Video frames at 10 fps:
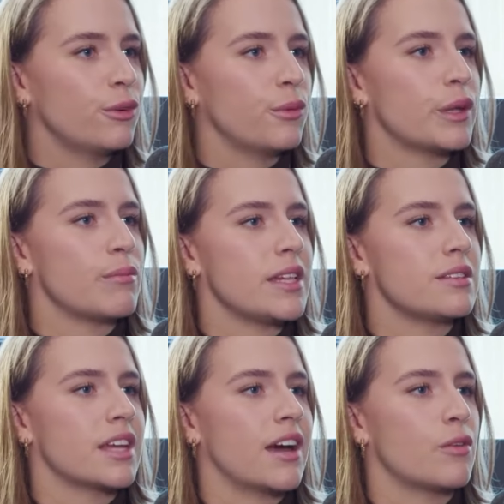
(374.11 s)
what it
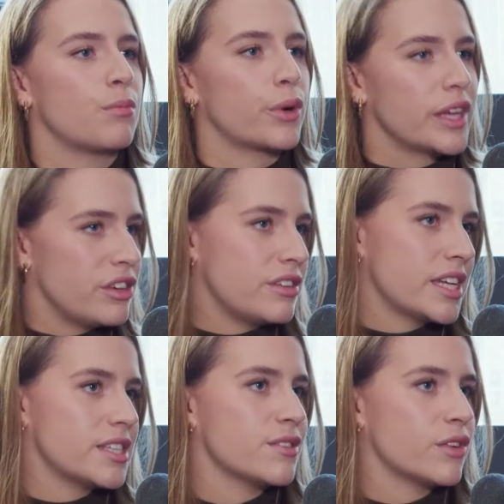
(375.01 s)
means to have a British
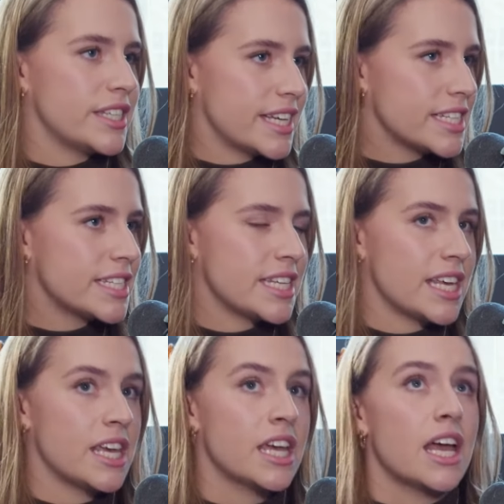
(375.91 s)
sense of
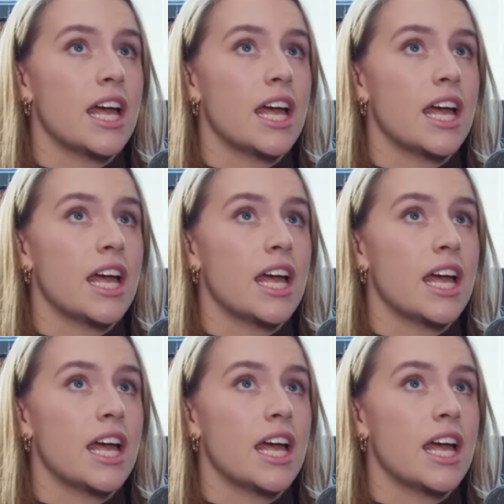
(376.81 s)
identity.